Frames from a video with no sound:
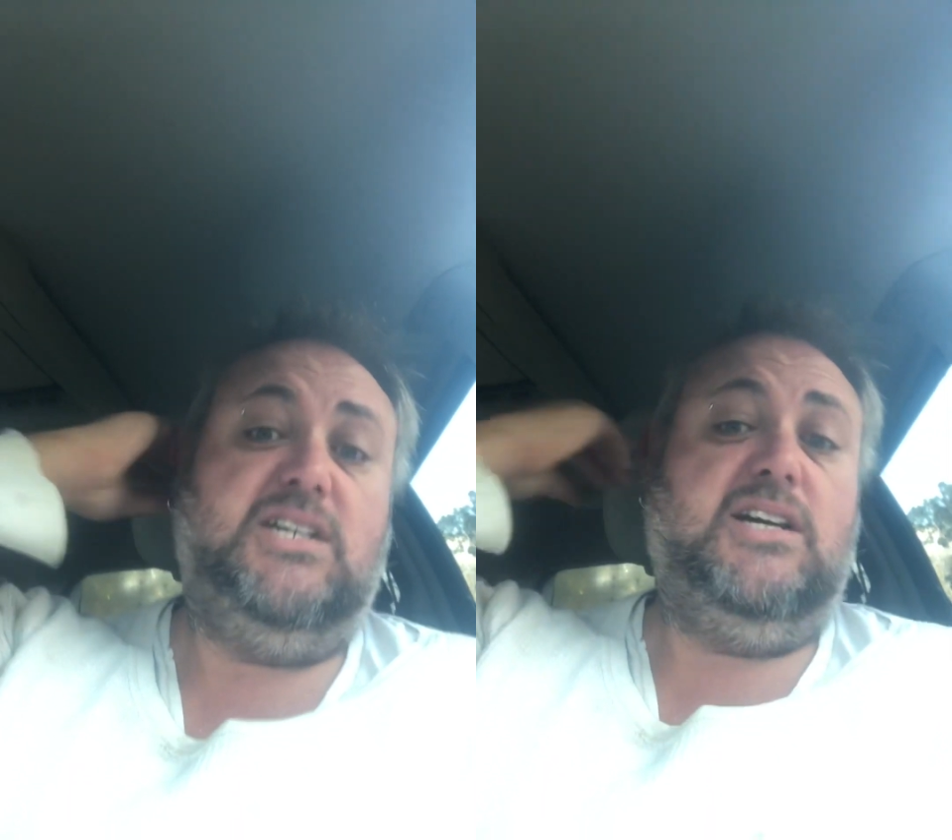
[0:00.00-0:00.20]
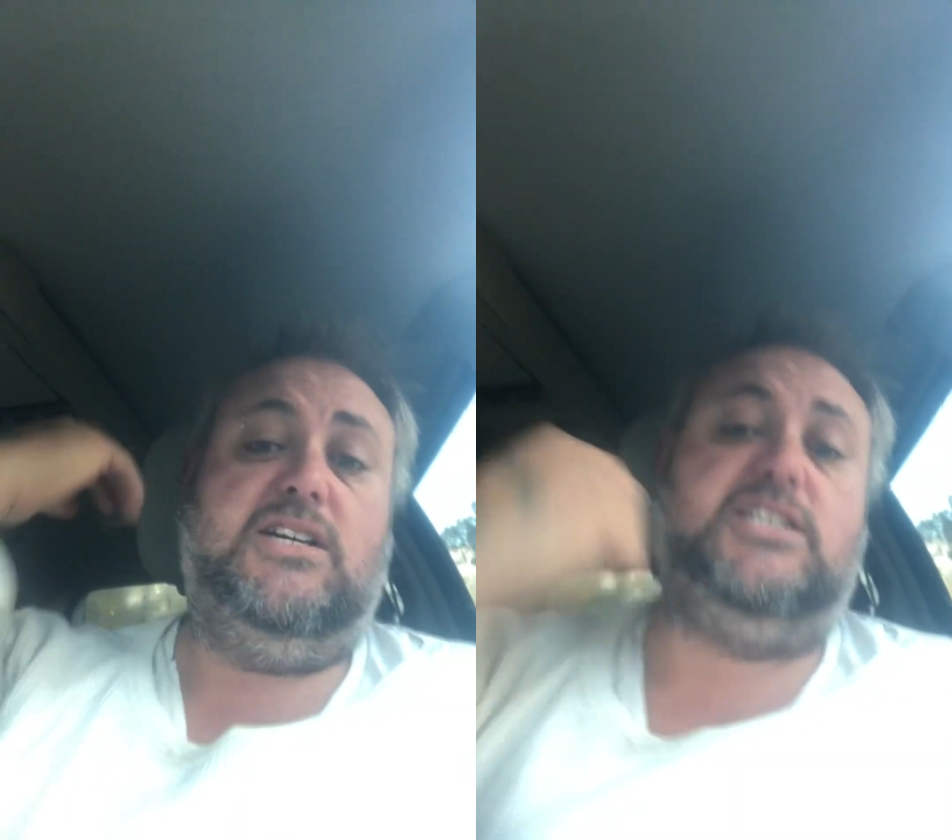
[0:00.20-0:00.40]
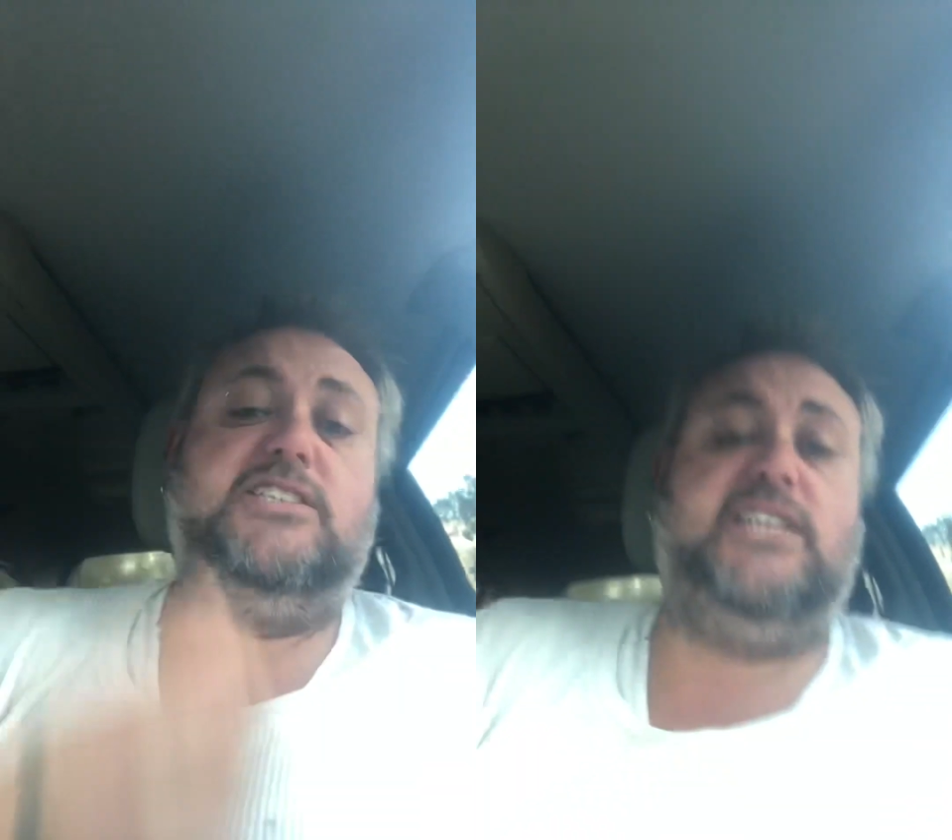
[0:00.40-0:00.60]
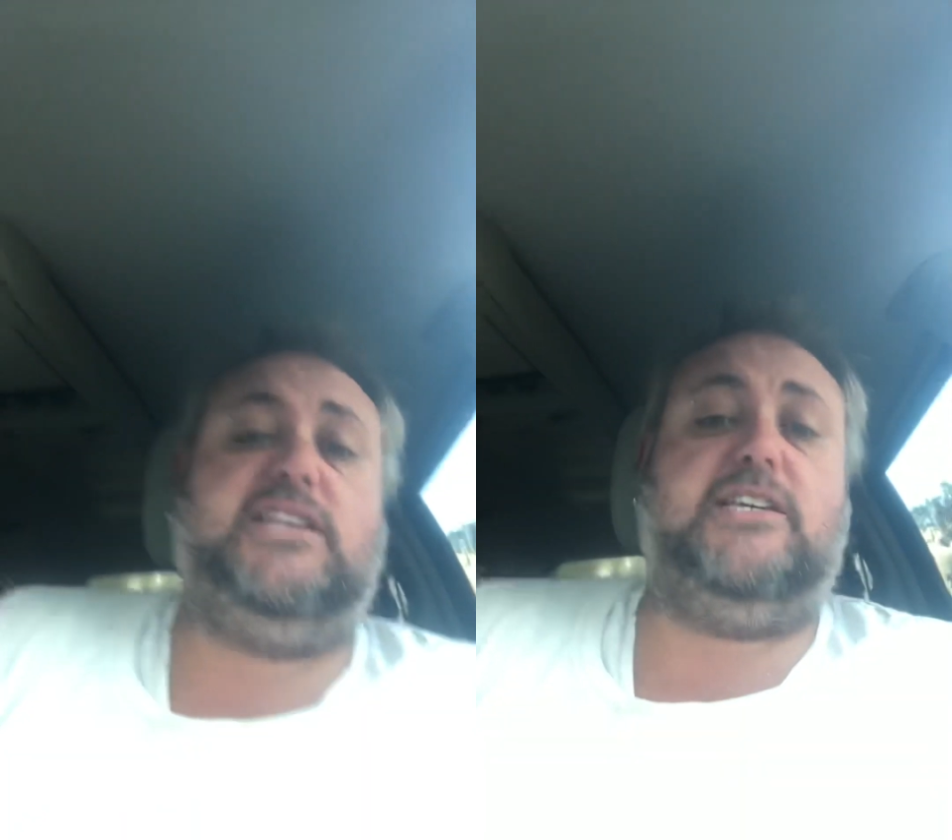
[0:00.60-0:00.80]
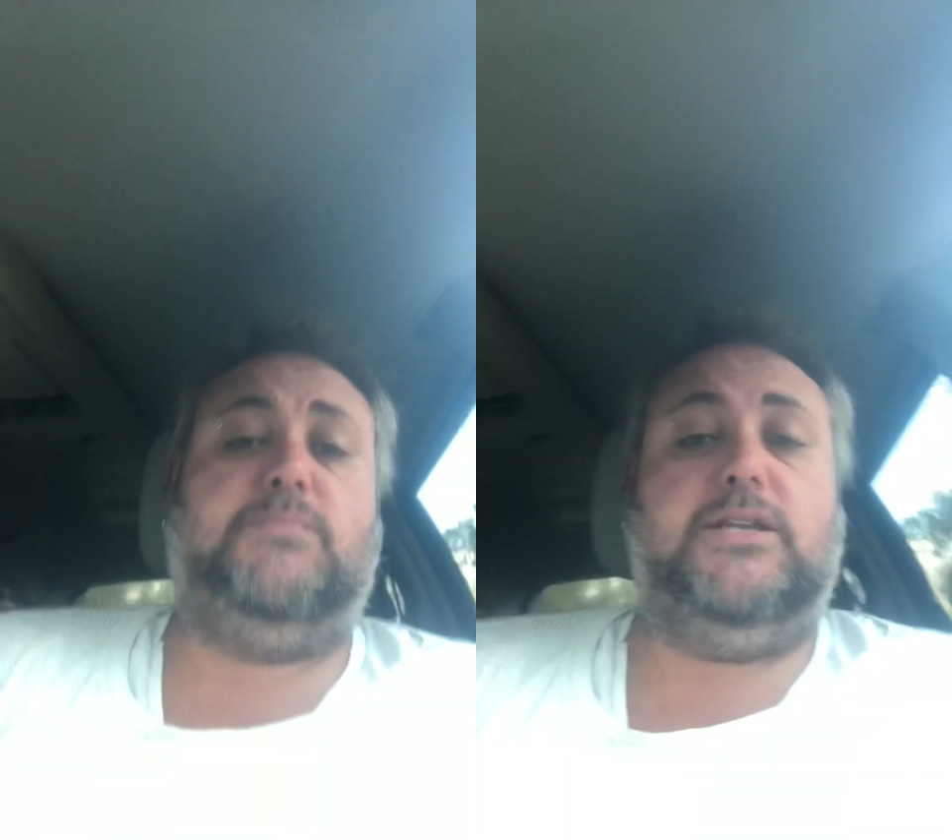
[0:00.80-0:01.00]
She set
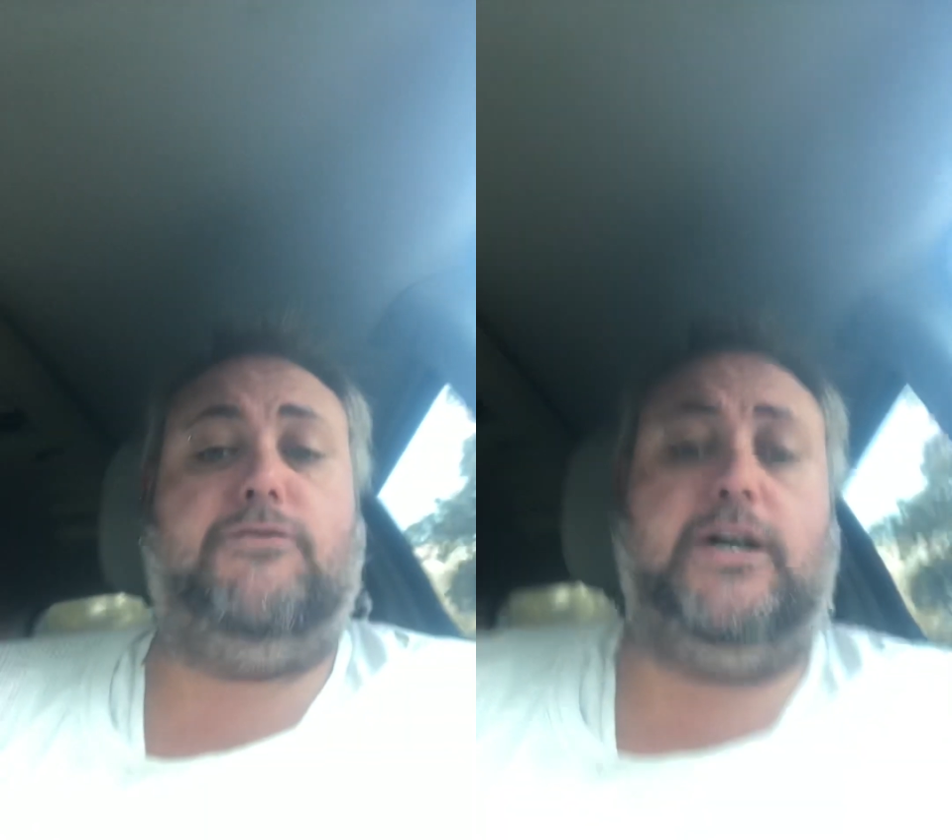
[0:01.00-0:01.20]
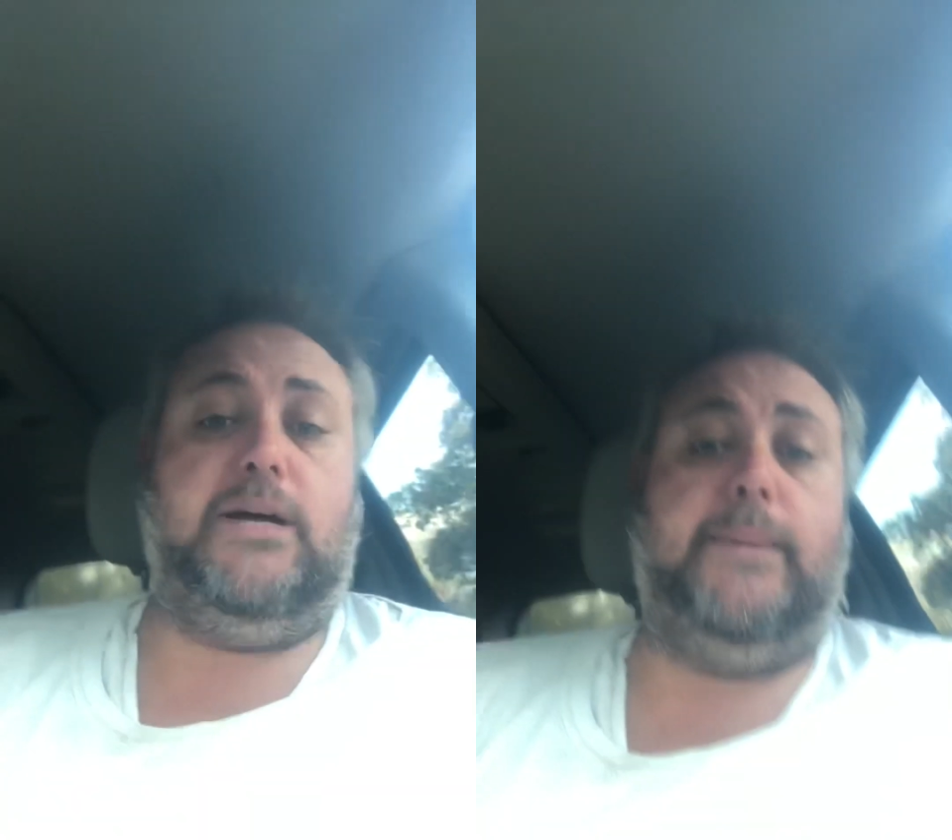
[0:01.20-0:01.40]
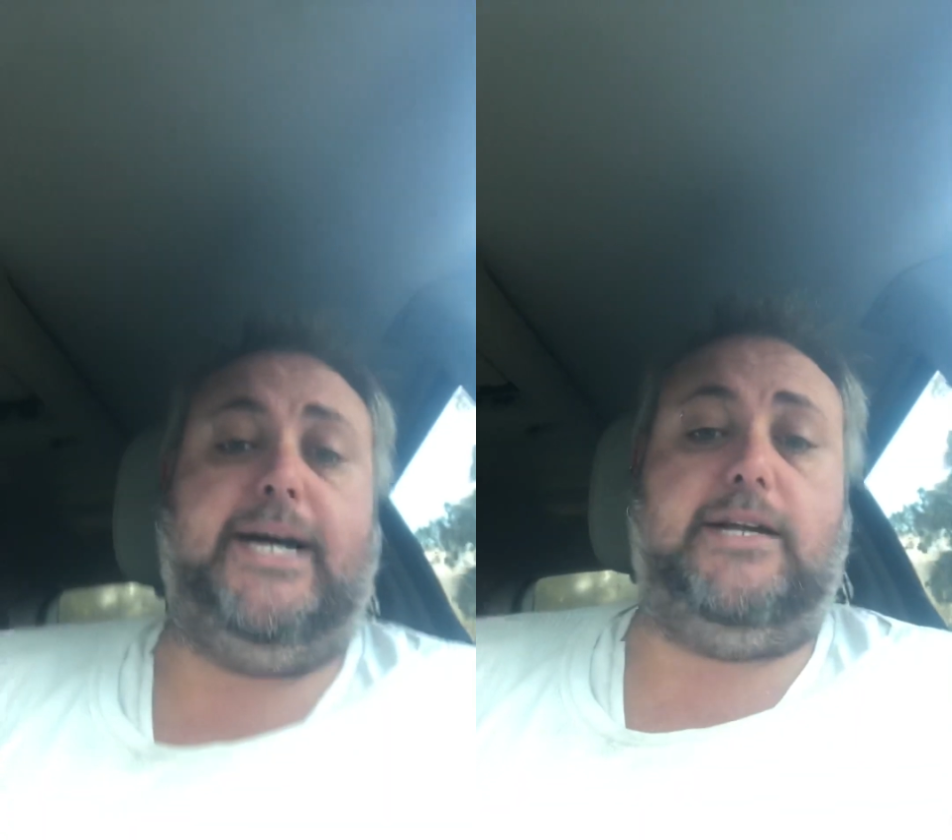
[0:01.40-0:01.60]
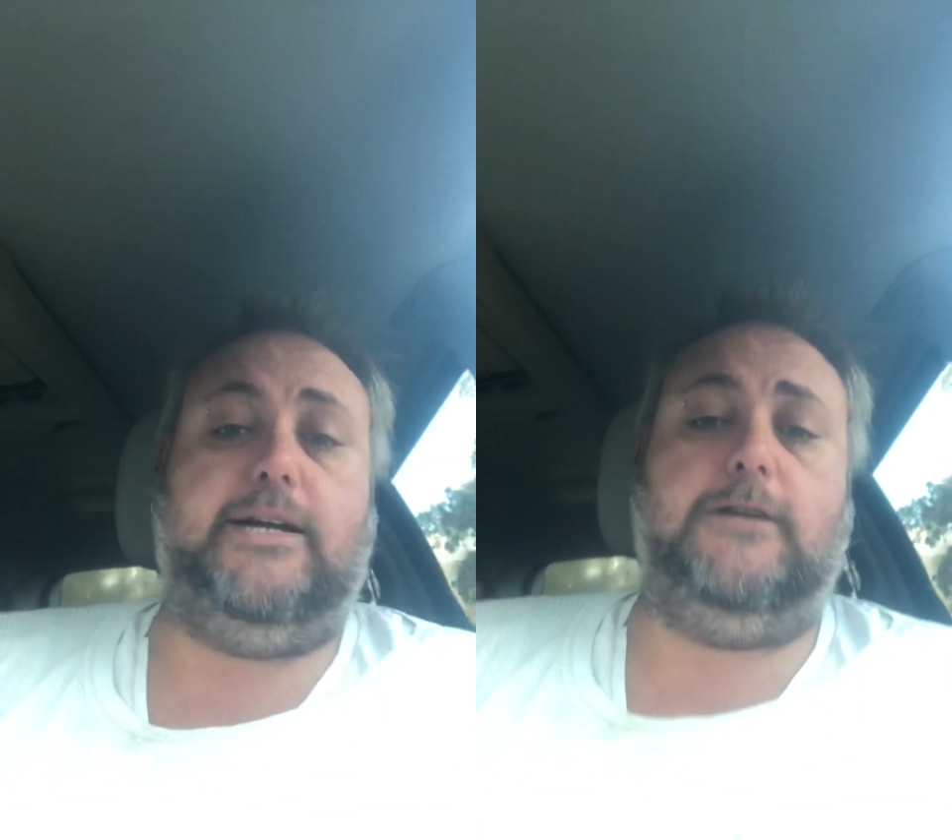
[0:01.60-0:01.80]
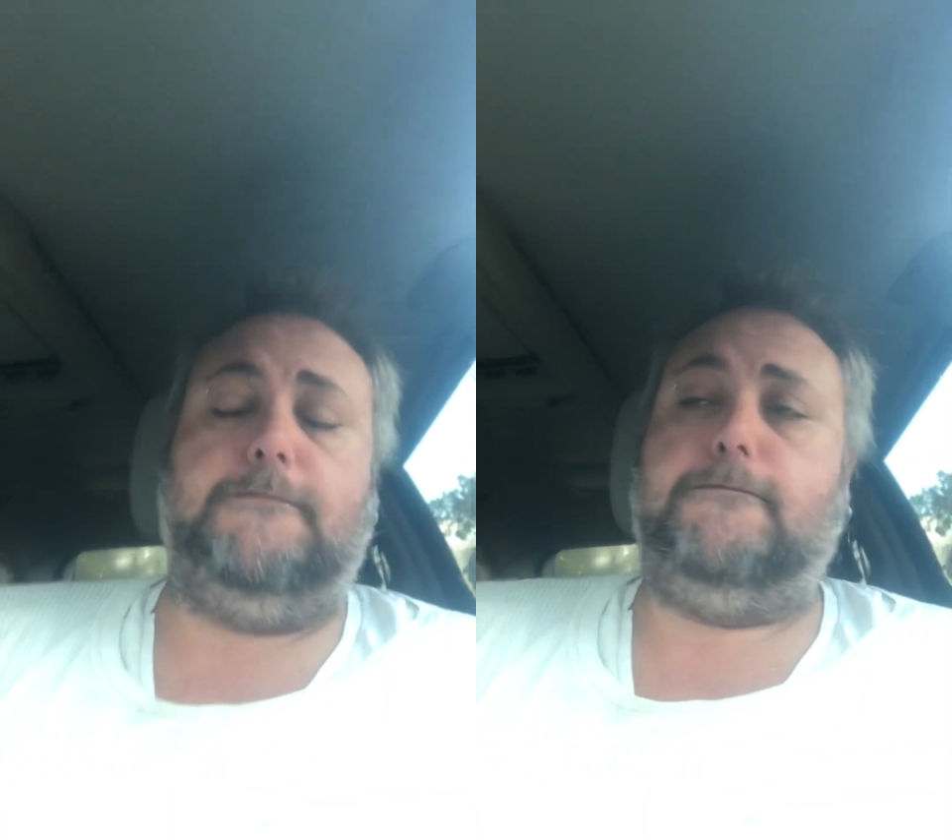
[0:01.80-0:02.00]
this motherfucking bag there.